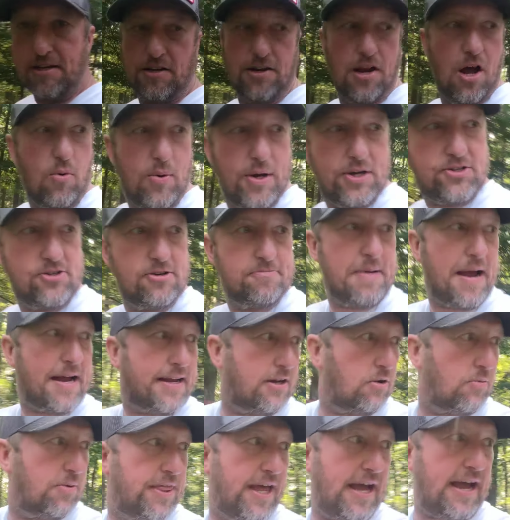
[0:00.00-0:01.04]
No issue back
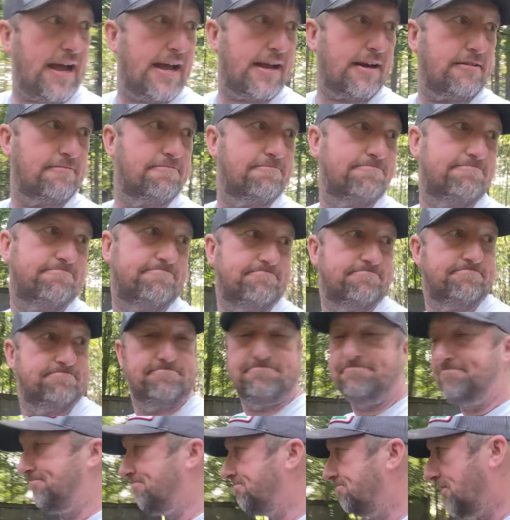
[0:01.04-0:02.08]
here with that.
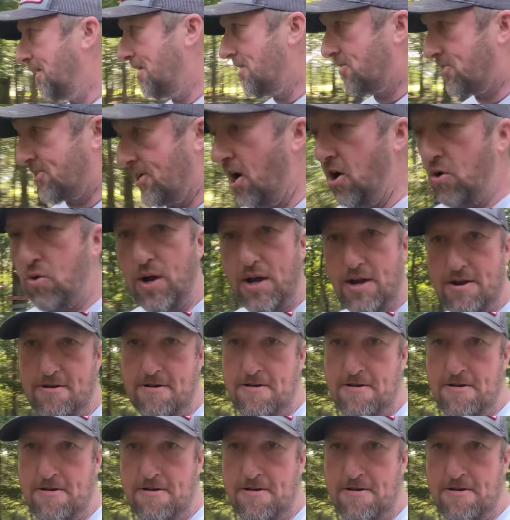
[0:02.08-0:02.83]
So